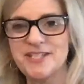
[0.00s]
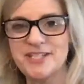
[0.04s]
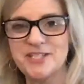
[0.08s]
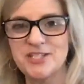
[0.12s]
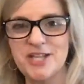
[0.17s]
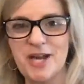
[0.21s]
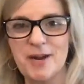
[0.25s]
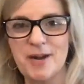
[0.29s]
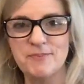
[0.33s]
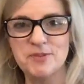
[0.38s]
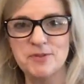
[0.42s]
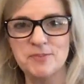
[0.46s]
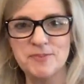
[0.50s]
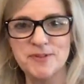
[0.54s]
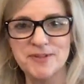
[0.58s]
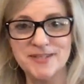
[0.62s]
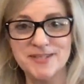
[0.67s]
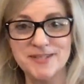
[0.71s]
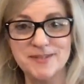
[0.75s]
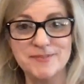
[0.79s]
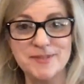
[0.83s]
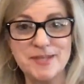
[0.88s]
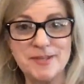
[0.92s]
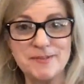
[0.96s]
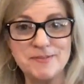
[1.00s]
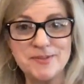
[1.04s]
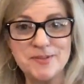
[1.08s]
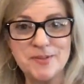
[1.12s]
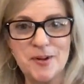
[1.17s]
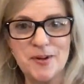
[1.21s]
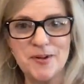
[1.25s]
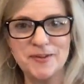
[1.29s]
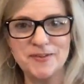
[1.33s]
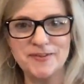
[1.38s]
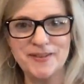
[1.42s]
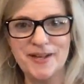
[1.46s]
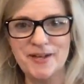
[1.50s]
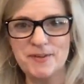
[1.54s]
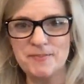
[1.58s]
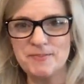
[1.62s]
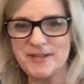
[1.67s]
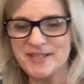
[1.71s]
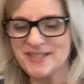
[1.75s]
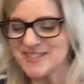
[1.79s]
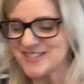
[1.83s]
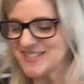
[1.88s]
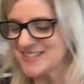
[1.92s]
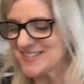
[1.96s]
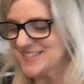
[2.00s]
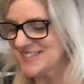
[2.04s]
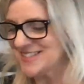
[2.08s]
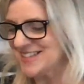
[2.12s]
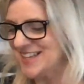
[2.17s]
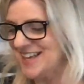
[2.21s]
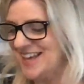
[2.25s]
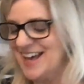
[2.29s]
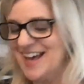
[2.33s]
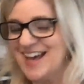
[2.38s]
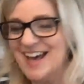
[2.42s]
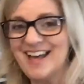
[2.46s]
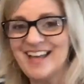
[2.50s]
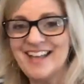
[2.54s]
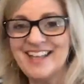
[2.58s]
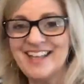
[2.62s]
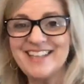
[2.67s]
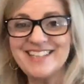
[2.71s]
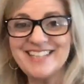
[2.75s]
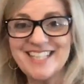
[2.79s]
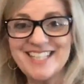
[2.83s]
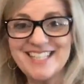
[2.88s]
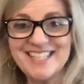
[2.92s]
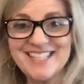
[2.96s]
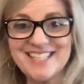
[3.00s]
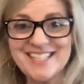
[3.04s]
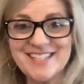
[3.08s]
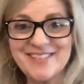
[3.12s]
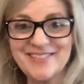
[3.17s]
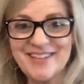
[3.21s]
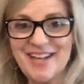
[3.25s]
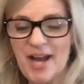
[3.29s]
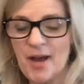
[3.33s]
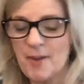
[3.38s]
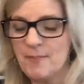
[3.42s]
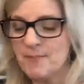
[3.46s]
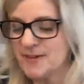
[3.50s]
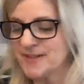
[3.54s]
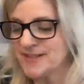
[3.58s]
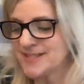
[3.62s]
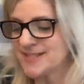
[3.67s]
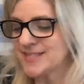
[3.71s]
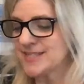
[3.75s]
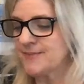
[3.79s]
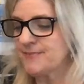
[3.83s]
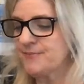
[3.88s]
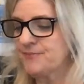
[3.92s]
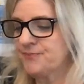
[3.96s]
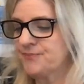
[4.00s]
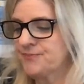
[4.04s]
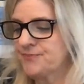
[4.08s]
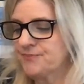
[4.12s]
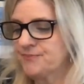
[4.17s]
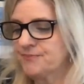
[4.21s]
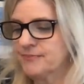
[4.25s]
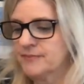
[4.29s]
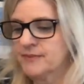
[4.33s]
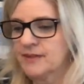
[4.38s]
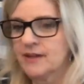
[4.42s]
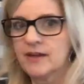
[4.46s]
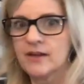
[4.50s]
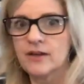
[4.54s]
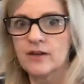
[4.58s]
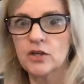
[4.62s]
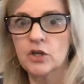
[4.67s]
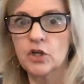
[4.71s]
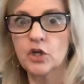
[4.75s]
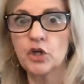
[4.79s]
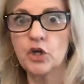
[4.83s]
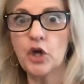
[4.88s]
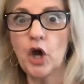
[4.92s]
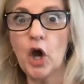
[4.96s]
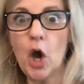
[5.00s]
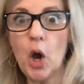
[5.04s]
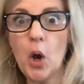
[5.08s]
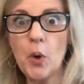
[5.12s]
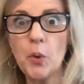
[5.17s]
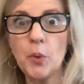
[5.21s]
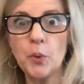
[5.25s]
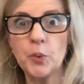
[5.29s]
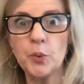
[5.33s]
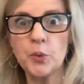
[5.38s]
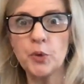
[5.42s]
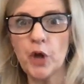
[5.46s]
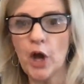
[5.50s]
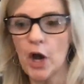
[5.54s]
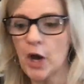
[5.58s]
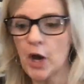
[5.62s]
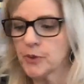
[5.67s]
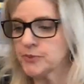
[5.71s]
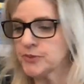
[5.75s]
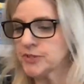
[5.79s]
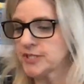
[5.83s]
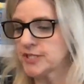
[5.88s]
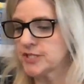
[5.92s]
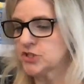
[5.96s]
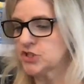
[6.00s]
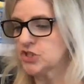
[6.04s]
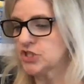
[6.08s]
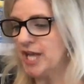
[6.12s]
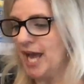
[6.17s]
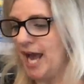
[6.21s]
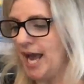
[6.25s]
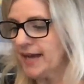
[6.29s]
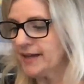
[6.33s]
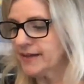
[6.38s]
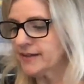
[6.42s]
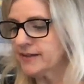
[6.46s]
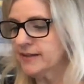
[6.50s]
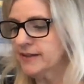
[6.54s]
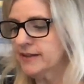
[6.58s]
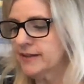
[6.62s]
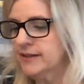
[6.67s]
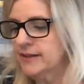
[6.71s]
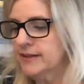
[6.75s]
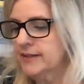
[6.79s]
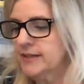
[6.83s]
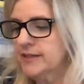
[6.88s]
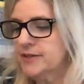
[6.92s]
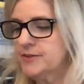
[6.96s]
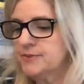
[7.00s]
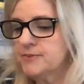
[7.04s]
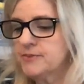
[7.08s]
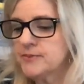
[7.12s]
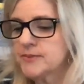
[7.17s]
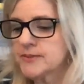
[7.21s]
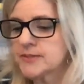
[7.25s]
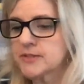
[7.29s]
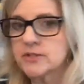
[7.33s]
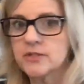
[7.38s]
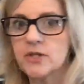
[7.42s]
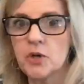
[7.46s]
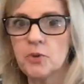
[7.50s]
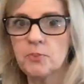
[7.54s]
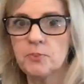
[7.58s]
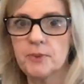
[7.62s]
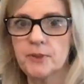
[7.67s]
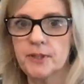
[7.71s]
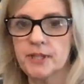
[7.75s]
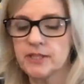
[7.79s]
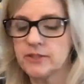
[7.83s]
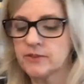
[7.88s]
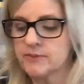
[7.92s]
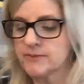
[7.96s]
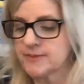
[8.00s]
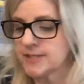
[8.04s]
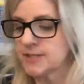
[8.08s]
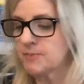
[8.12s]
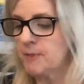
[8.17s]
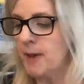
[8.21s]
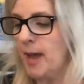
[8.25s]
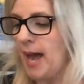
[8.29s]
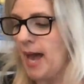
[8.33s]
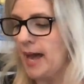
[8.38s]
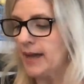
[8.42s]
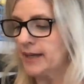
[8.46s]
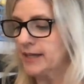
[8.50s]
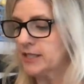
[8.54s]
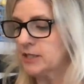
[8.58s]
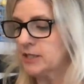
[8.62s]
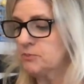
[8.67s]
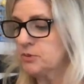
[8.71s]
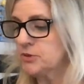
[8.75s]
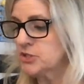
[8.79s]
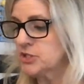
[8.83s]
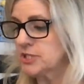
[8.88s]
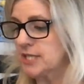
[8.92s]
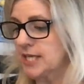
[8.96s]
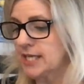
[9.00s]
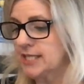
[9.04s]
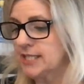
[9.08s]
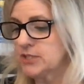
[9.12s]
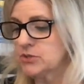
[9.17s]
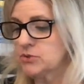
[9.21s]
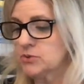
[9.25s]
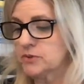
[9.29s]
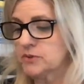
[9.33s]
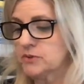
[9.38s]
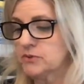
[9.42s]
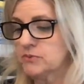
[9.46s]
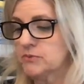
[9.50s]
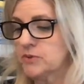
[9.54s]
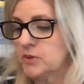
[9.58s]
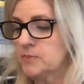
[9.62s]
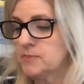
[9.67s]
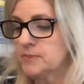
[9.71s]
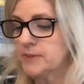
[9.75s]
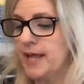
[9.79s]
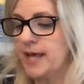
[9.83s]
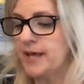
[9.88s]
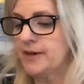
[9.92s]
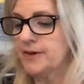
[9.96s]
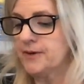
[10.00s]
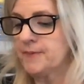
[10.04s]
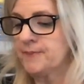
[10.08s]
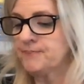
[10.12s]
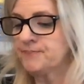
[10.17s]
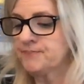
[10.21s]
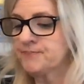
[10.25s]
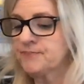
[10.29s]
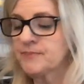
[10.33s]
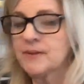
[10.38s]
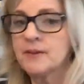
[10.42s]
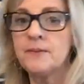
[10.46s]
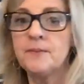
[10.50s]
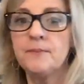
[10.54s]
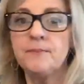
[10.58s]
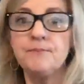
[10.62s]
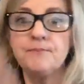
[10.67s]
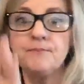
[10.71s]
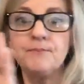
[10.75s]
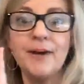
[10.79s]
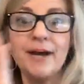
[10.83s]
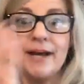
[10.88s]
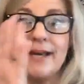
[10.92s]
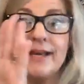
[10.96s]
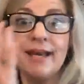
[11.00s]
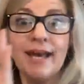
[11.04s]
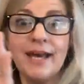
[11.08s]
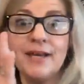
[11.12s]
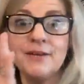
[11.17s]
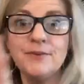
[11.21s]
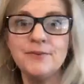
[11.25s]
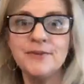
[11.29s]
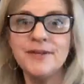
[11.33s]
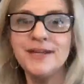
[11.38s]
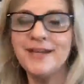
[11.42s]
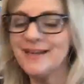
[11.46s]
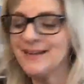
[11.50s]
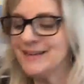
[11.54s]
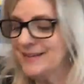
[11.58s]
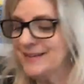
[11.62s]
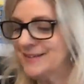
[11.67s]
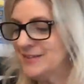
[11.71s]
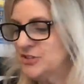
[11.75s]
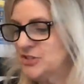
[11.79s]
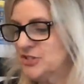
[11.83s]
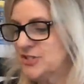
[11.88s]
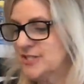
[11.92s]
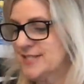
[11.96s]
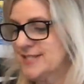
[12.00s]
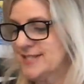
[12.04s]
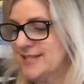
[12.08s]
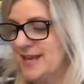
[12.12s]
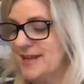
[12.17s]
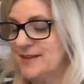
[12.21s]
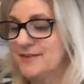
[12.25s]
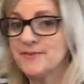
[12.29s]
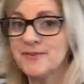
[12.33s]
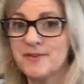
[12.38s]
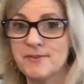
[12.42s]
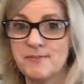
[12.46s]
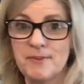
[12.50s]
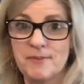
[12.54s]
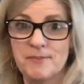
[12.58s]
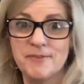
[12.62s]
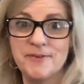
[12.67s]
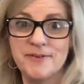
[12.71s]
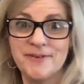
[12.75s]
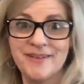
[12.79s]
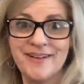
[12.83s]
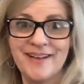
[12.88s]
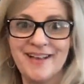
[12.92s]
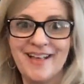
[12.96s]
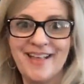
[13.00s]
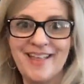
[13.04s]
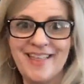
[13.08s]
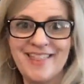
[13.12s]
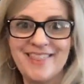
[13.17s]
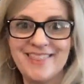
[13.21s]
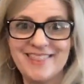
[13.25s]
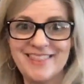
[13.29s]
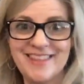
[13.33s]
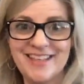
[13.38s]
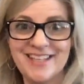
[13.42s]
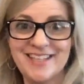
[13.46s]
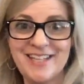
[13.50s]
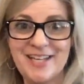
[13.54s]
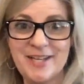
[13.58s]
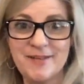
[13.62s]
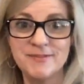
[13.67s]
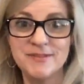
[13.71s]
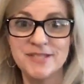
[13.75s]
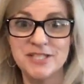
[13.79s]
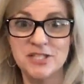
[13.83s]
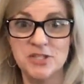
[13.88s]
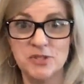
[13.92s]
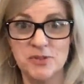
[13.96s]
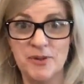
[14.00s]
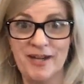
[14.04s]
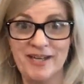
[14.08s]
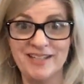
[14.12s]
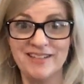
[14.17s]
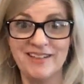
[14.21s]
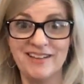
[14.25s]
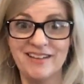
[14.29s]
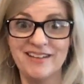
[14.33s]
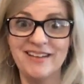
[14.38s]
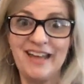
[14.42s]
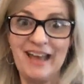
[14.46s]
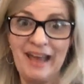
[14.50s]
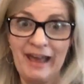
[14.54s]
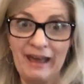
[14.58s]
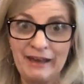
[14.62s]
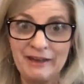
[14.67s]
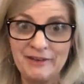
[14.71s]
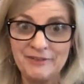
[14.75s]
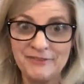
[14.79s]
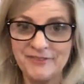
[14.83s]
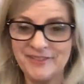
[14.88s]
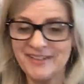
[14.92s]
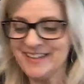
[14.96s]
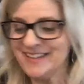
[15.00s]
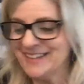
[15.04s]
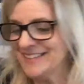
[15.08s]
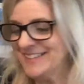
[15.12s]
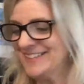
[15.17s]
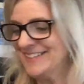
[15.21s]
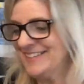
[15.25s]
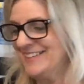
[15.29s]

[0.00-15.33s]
chapter book, sometimes there aren't a lot of pictures. Let's see what happens. Go, go, said Jack. He threw his notebook into his pack and he pushed Annie toward the rope ladder. Bye, Henry, she said. Remember, they named the pteranodon Henry.